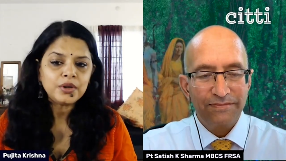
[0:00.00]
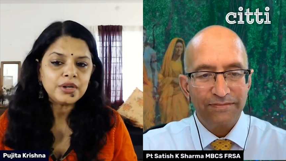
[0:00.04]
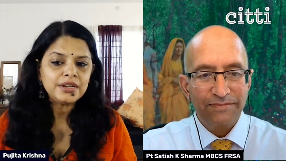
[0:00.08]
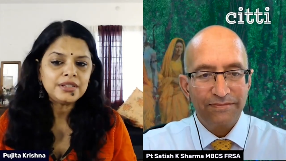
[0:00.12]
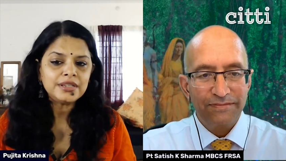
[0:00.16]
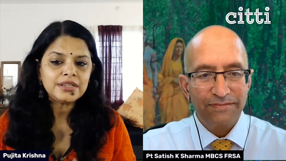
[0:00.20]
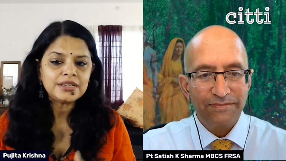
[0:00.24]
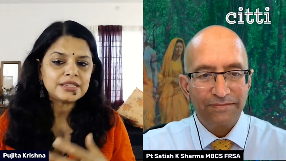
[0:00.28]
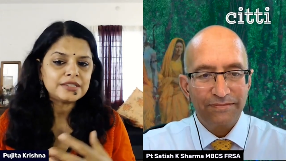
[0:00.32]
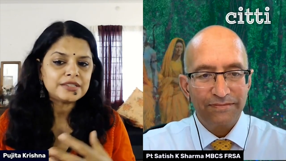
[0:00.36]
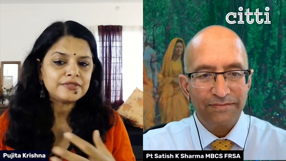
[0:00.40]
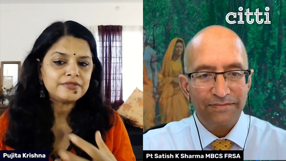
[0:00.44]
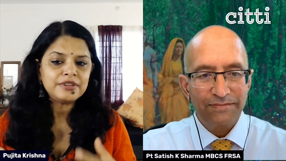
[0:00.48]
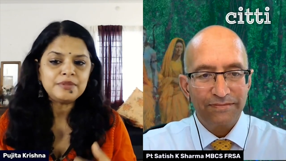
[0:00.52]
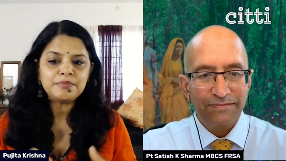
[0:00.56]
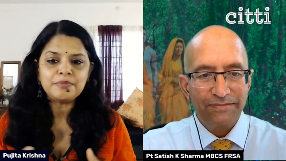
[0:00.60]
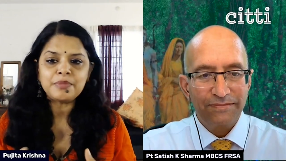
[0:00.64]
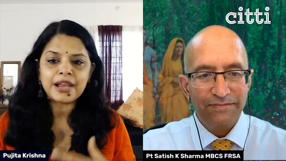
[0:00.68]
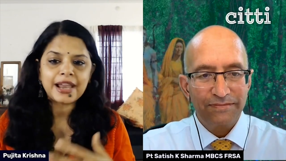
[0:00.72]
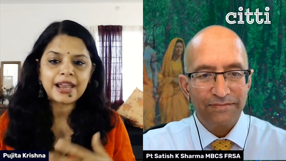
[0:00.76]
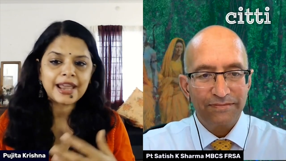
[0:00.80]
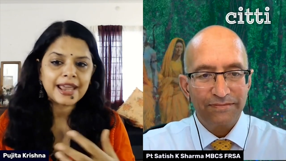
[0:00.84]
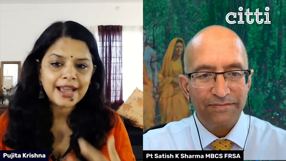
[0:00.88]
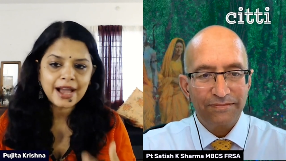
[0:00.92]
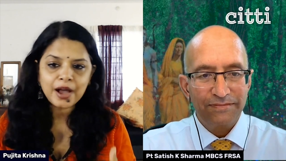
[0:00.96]
Speaker 1: how did this even
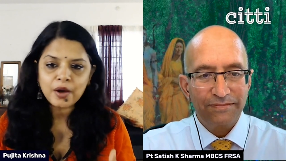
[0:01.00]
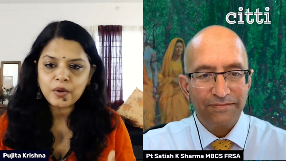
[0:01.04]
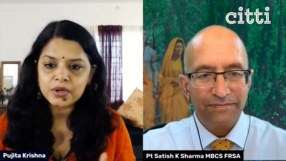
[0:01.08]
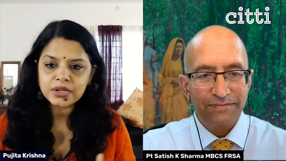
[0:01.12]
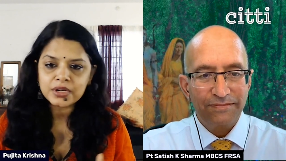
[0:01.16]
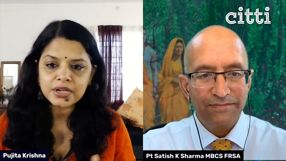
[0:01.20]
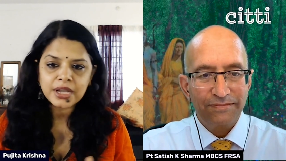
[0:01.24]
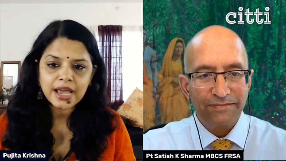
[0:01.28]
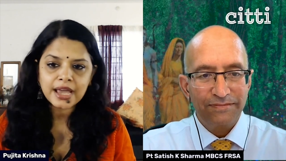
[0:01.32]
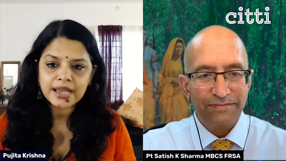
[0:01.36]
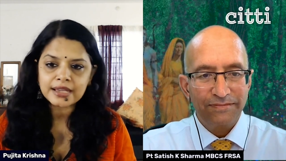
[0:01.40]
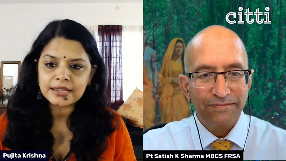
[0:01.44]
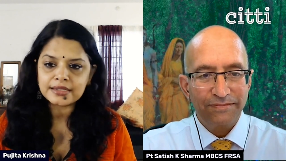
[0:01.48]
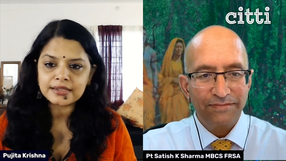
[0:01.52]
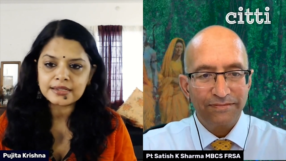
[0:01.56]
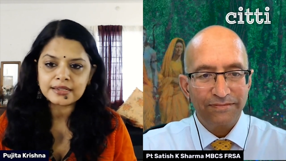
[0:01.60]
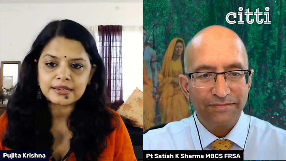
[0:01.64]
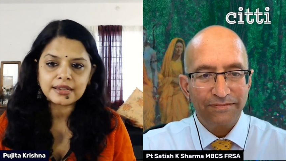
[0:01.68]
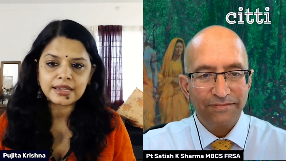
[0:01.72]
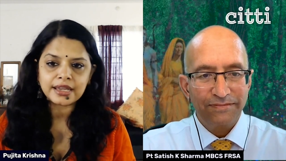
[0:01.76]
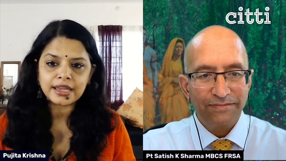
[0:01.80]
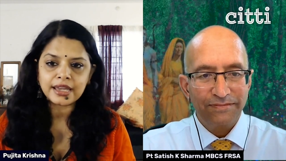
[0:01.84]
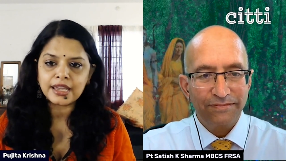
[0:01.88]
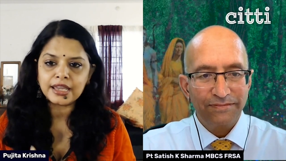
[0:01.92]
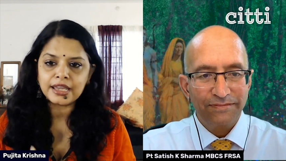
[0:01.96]
play out as
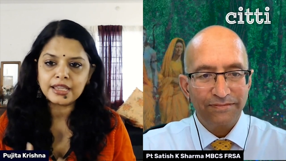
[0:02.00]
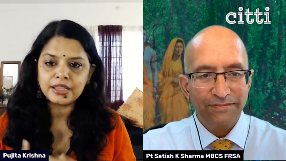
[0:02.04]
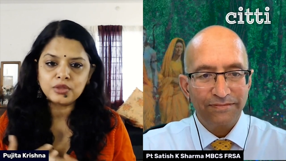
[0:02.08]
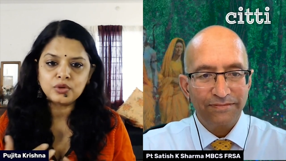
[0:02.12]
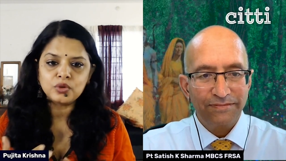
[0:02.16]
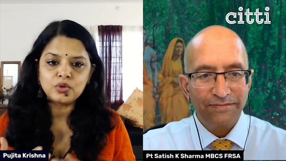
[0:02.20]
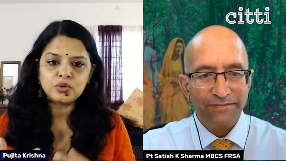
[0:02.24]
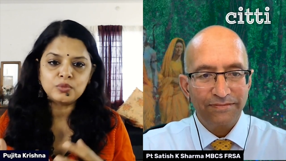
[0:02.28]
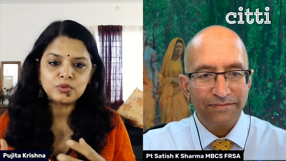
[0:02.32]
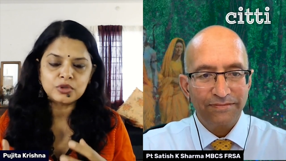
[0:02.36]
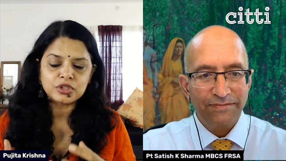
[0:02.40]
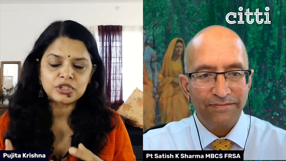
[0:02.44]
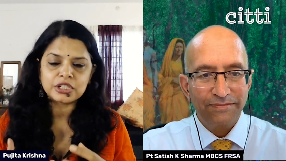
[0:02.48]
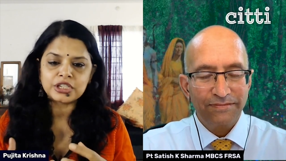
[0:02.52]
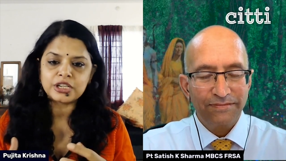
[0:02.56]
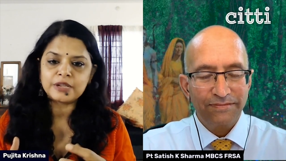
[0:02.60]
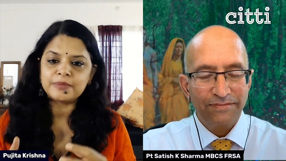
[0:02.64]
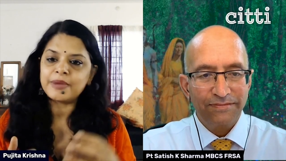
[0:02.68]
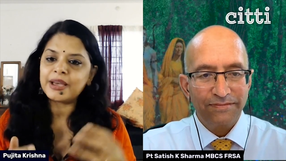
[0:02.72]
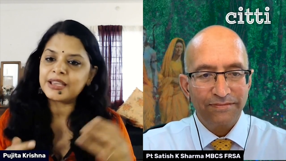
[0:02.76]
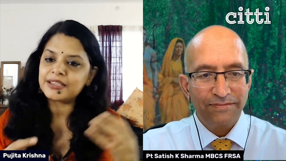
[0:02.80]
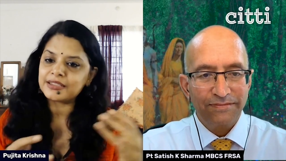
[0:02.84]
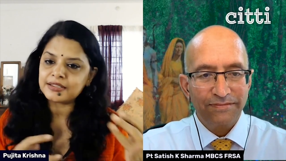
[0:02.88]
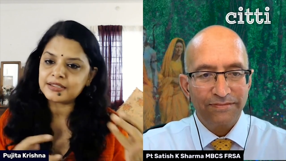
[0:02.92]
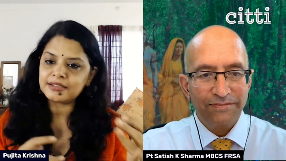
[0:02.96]
a Hindu
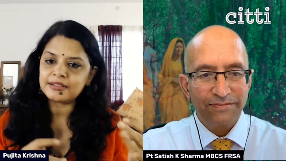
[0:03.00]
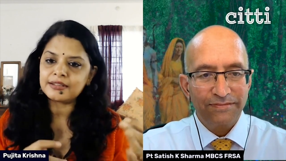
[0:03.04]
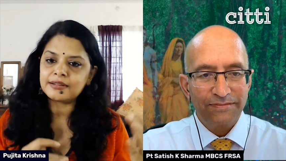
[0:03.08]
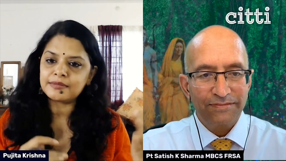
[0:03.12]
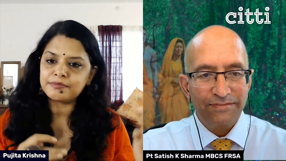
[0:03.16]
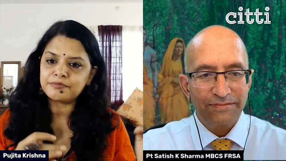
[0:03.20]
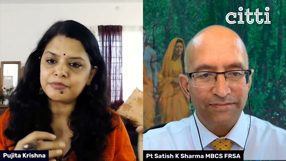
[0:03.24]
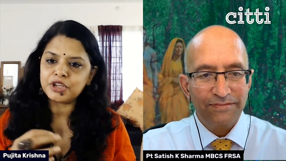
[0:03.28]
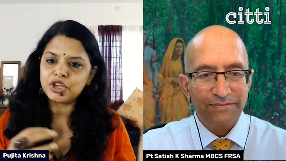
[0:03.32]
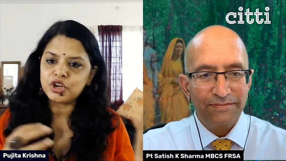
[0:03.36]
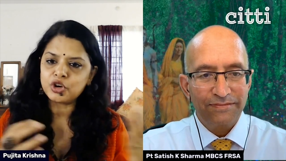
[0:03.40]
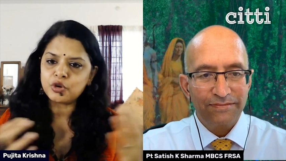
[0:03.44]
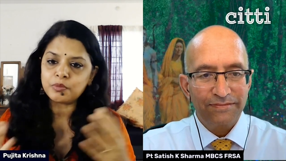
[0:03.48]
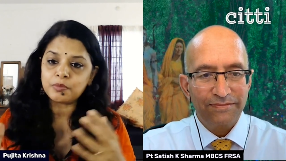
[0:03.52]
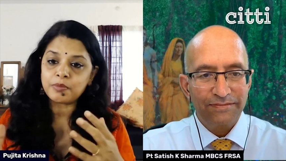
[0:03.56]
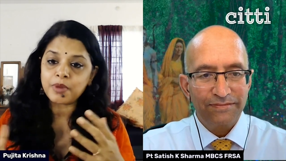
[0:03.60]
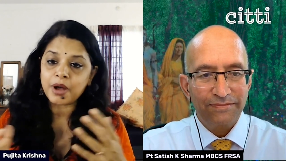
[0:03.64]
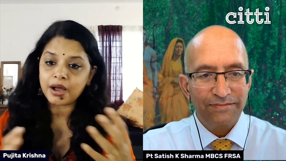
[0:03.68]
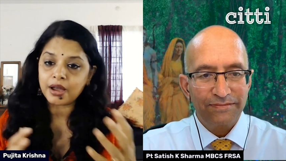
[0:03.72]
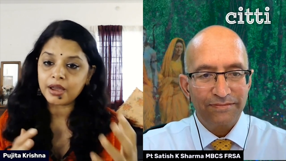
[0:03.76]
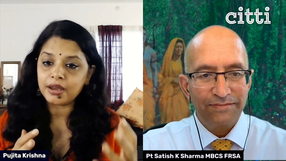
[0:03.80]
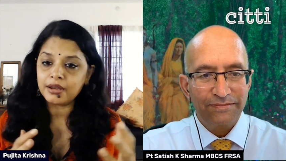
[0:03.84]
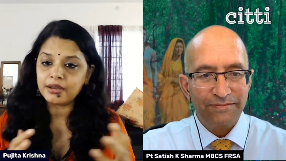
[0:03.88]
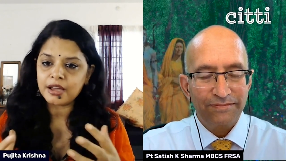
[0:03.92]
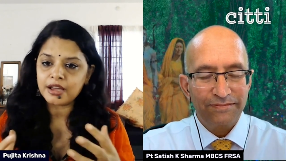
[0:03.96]
Muslim, as in a you know
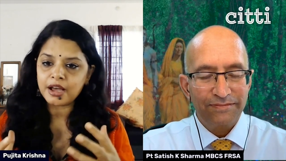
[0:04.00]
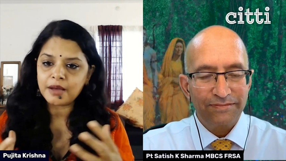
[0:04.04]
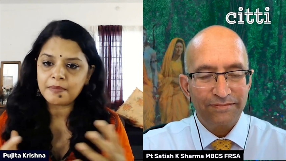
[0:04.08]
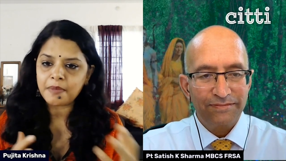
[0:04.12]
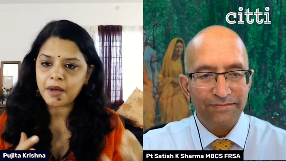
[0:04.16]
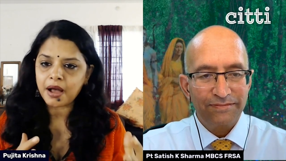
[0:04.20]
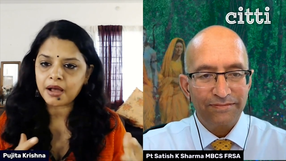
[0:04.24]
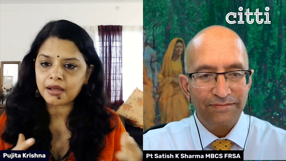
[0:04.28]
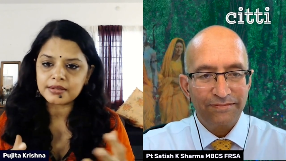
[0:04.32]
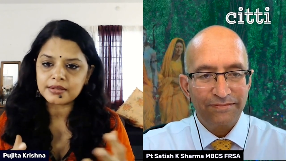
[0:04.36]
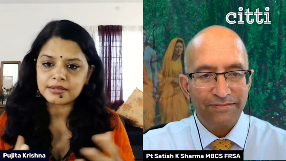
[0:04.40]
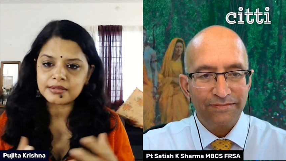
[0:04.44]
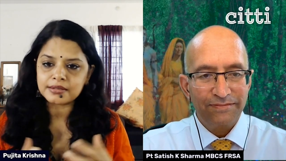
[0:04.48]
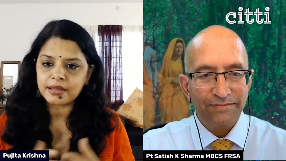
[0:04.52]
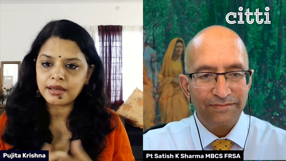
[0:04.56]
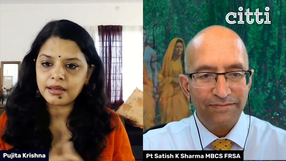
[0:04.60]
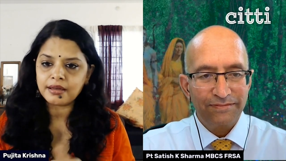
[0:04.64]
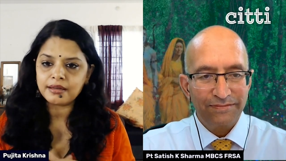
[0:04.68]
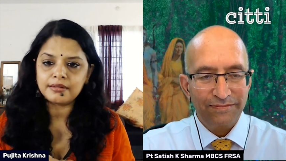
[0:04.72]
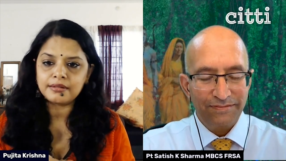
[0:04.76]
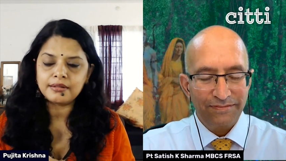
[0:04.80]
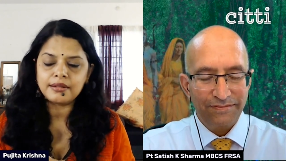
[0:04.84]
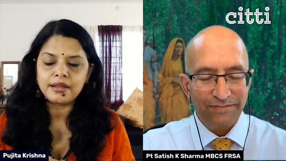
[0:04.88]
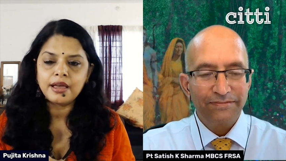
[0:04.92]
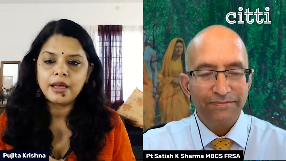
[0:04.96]
pa- India
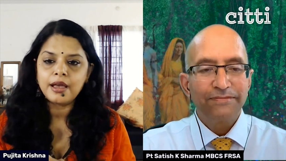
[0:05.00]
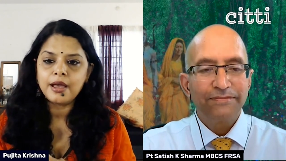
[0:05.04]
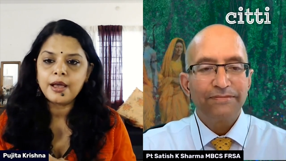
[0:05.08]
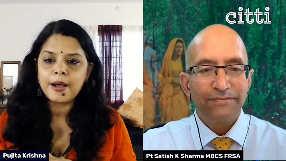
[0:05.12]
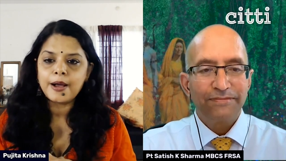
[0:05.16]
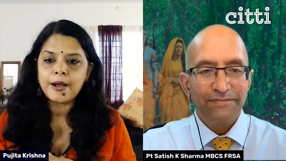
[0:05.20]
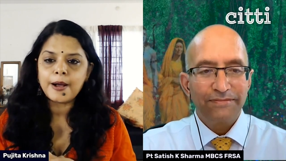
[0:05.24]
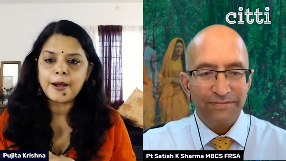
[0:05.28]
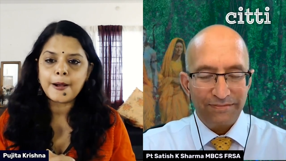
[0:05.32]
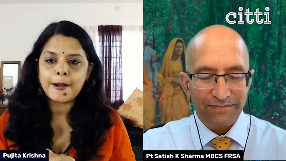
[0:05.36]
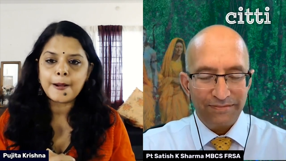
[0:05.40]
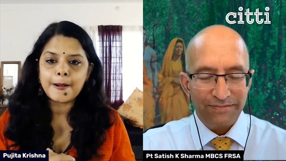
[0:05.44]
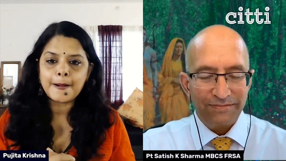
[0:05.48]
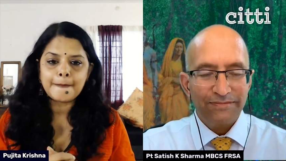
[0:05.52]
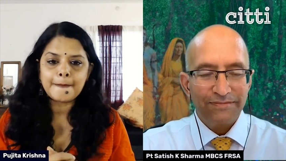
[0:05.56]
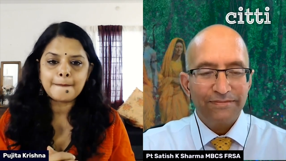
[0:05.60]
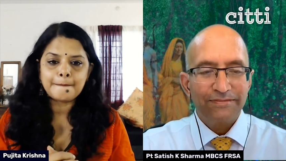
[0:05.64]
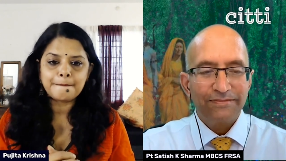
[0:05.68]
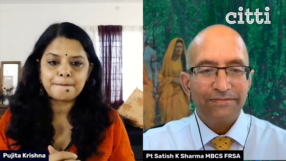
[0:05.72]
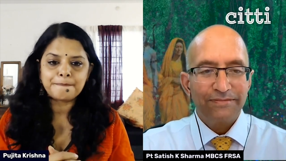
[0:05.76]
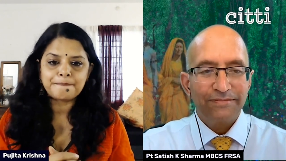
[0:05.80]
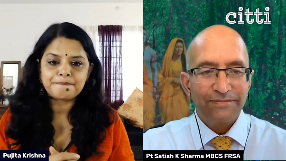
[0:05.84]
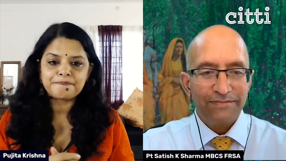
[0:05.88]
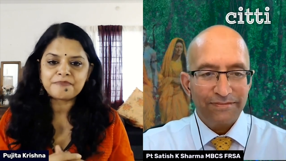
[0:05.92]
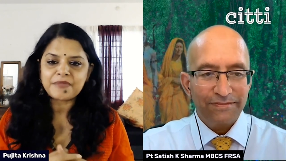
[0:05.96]
Pakistan?
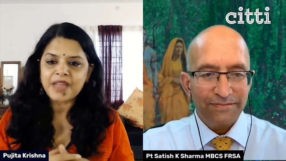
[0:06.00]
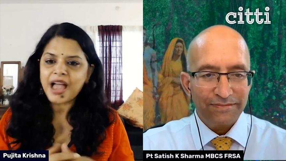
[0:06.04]
Um,